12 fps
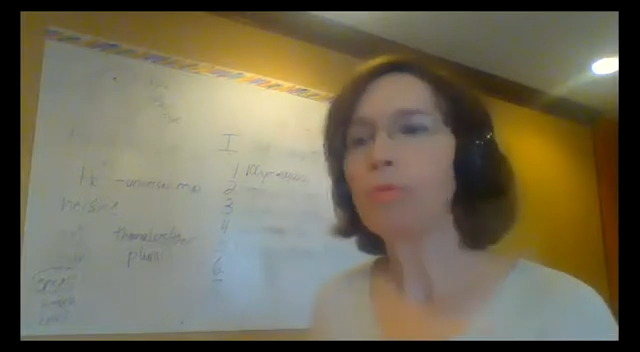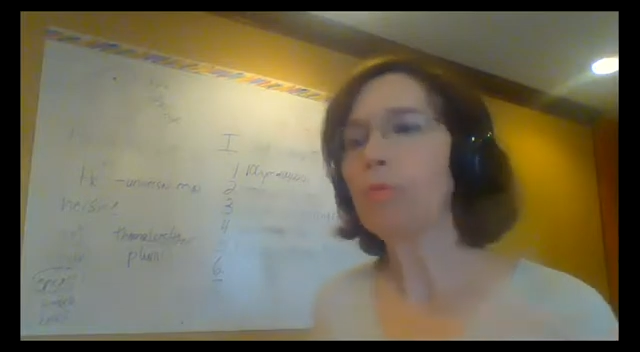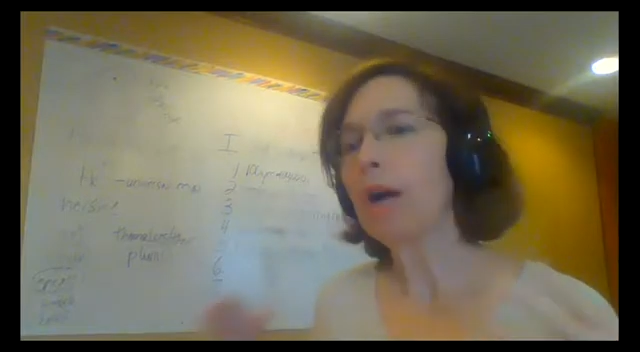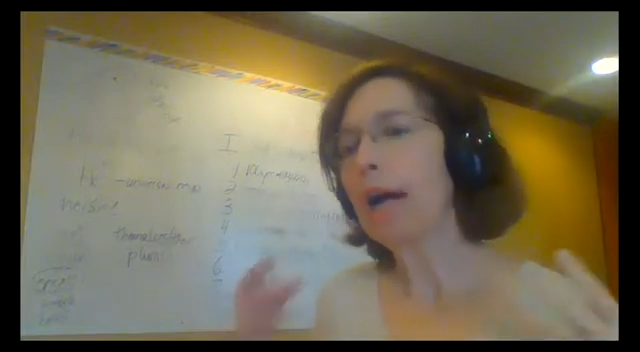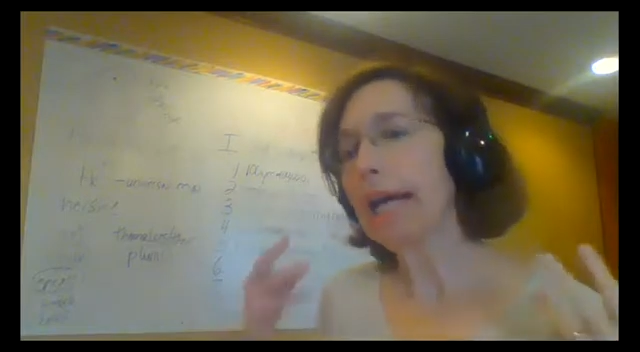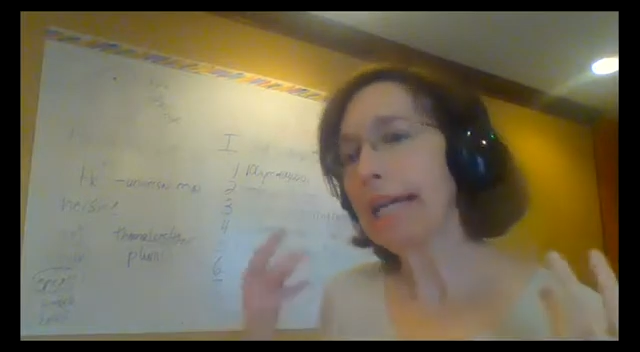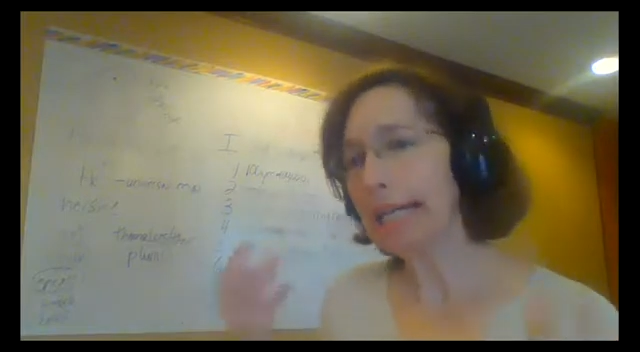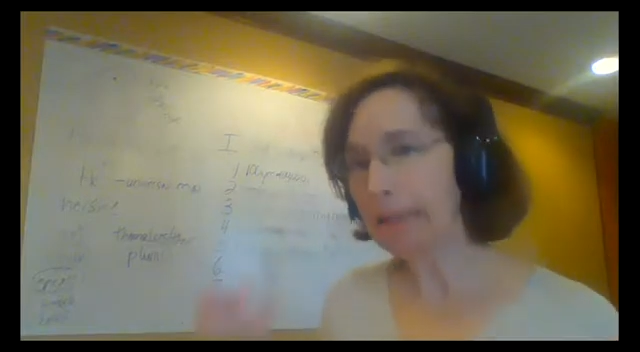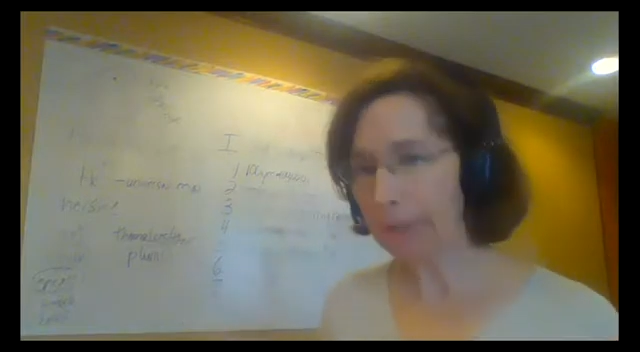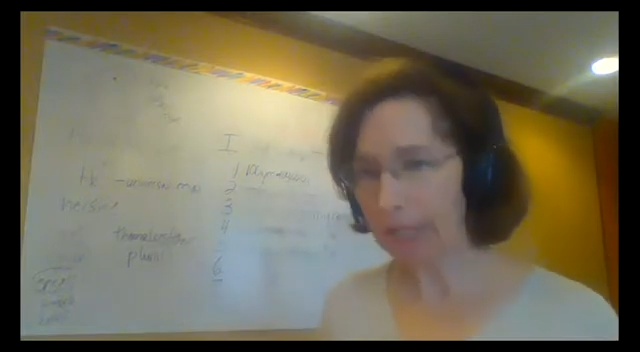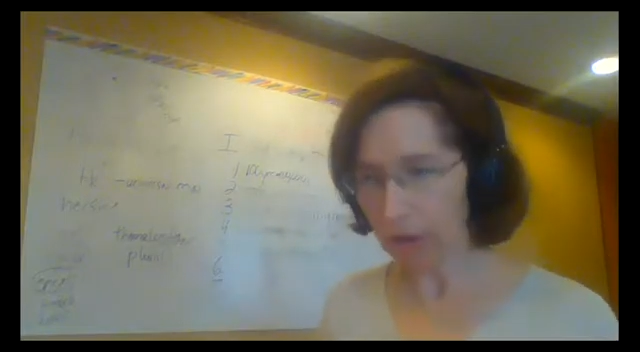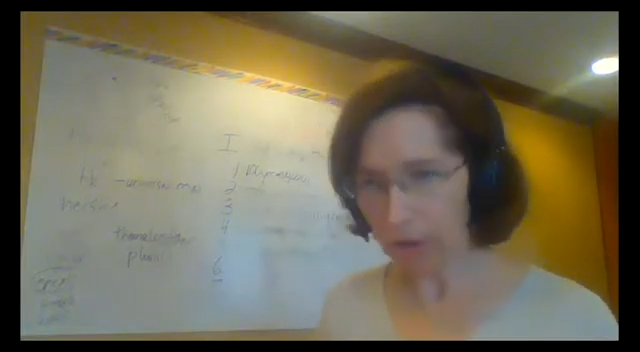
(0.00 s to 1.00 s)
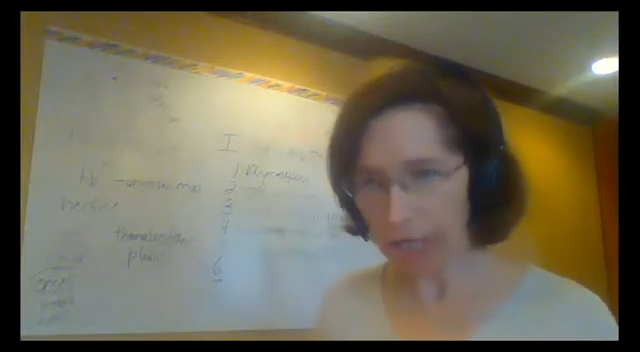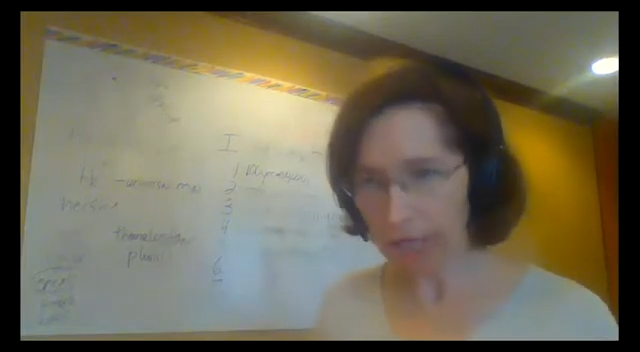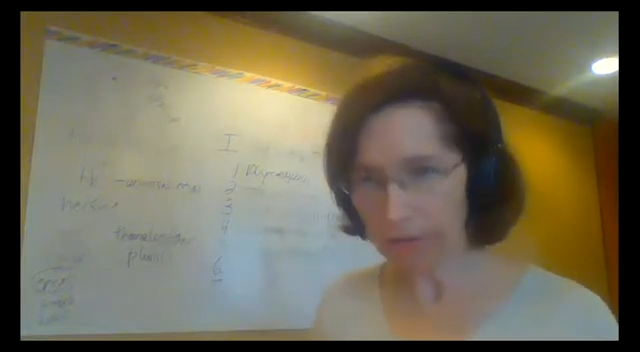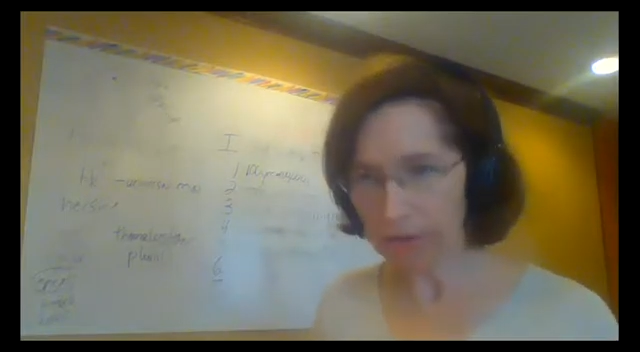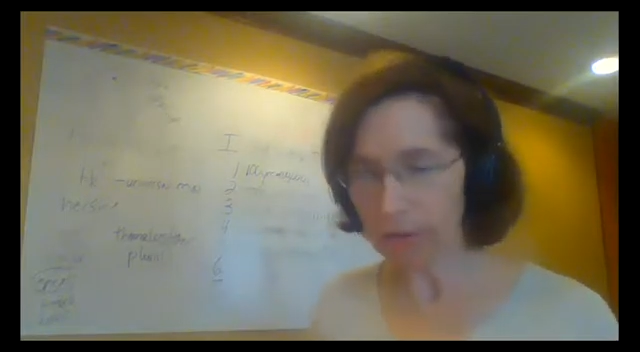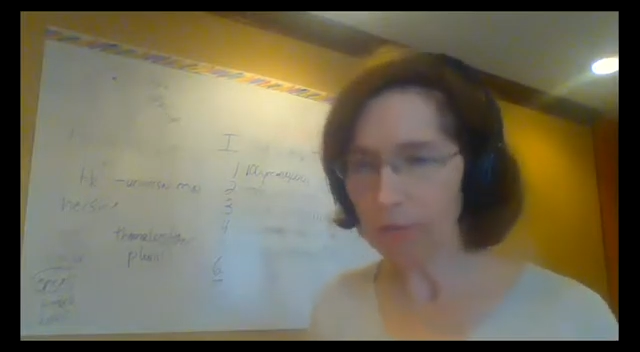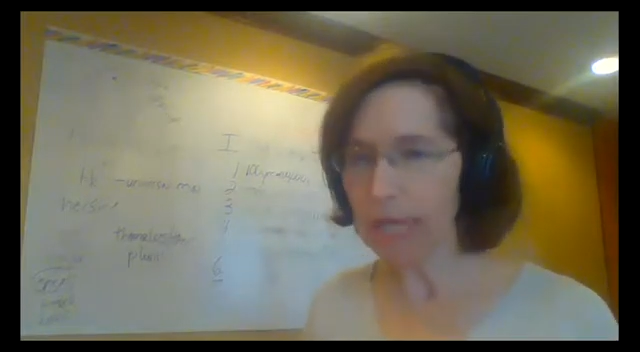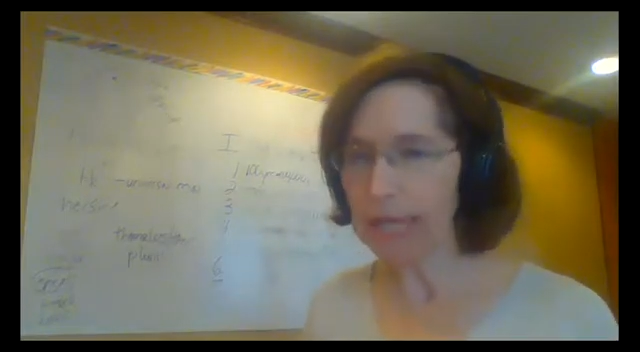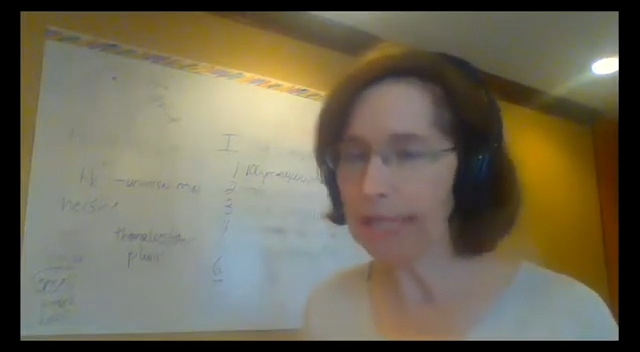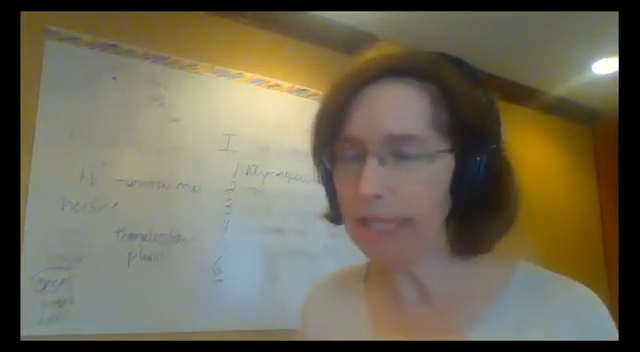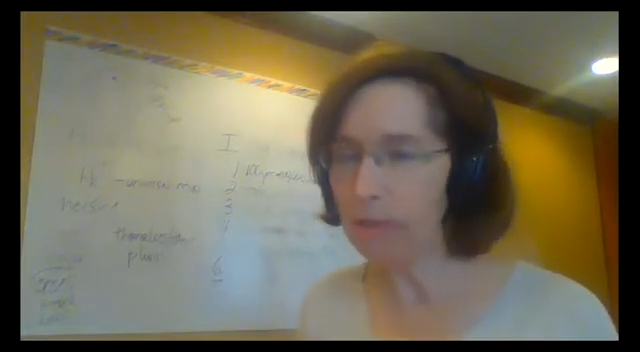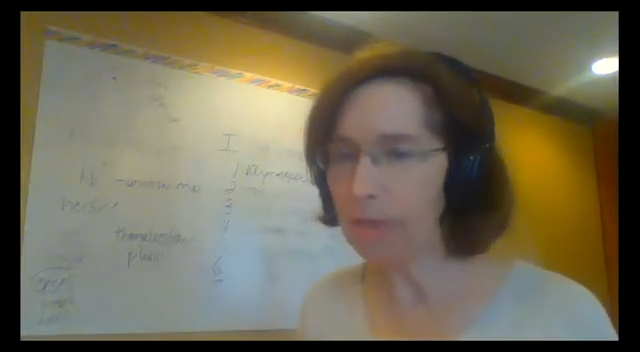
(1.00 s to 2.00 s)
writing paragraphs or writing
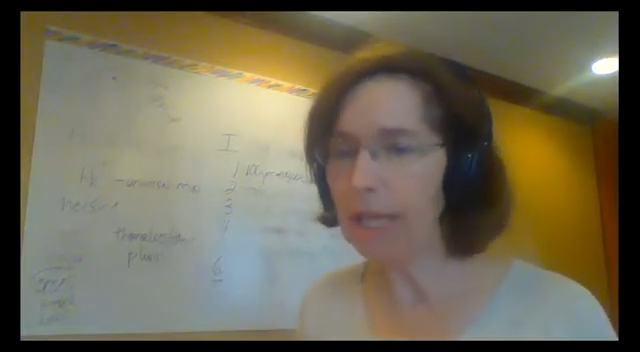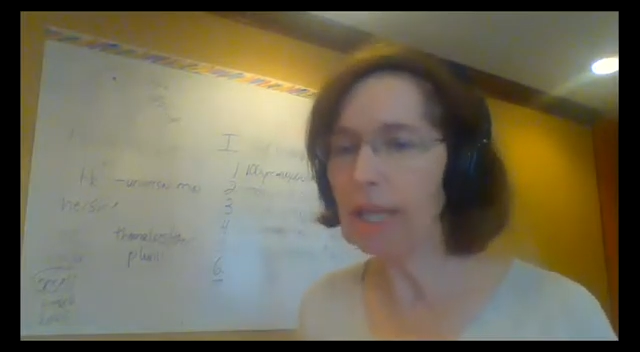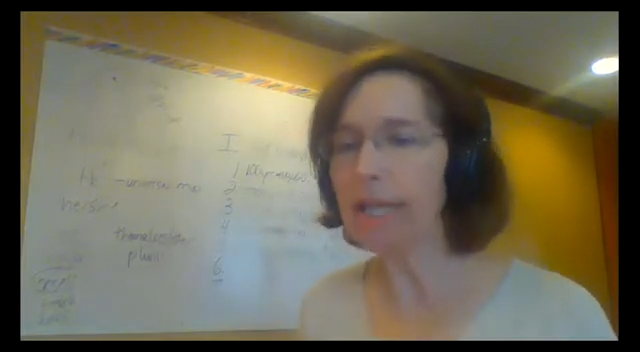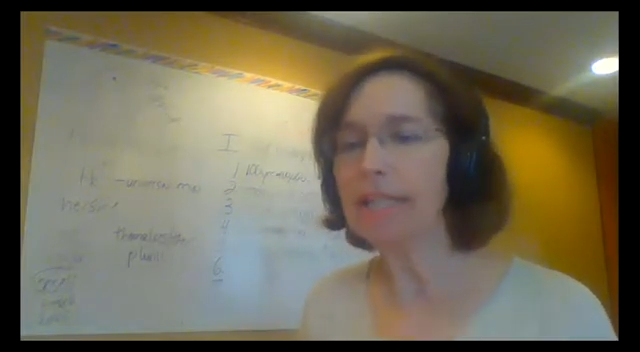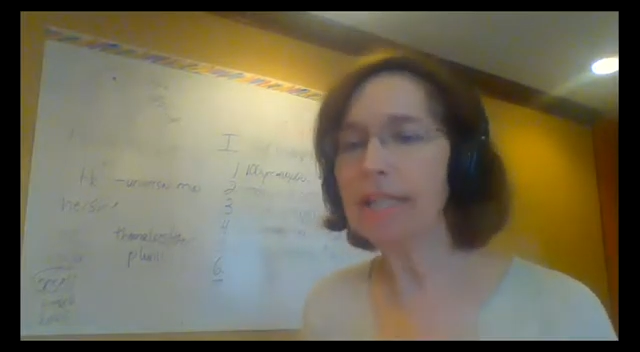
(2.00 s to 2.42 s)
keyword outlines.